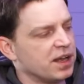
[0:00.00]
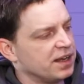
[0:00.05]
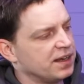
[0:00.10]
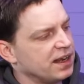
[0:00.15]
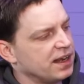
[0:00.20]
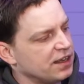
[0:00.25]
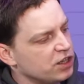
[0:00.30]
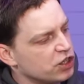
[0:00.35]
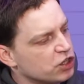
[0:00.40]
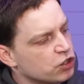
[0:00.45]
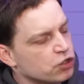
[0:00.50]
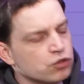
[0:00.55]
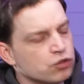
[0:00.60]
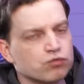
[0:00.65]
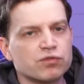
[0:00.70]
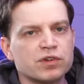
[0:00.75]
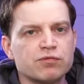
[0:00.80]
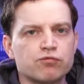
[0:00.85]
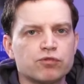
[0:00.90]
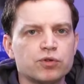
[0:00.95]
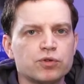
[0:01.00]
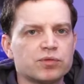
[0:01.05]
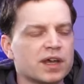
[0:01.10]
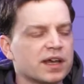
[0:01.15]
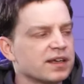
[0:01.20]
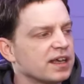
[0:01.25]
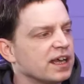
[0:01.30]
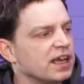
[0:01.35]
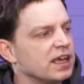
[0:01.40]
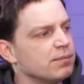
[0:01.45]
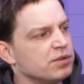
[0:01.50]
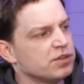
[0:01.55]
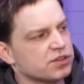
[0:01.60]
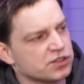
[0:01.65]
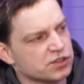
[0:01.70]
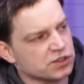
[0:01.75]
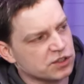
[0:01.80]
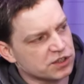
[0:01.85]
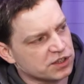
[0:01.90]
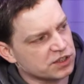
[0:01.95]
Now you could reroute that cable.
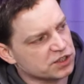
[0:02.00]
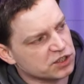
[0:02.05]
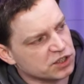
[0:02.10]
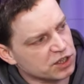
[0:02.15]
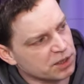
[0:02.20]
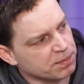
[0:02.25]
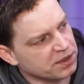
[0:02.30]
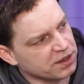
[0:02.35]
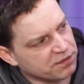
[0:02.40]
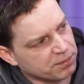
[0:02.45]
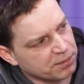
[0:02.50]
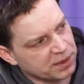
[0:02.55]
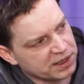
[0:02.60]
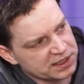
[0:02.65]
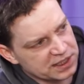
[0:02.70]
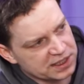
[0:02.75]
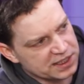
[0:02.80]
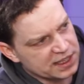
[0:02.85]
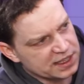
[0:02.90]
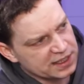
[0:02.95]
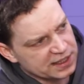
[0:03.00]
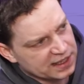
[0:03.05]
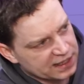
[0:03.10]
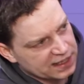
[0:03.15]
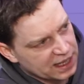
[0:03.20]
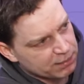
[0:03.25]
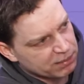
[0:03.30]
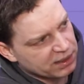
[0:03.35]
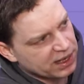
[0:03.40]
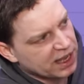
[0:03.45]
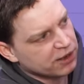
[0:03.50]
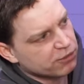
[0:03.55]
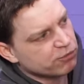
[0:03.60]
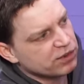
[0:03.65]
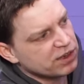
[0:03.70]
There's nothing stopping you from actually taking that cable out,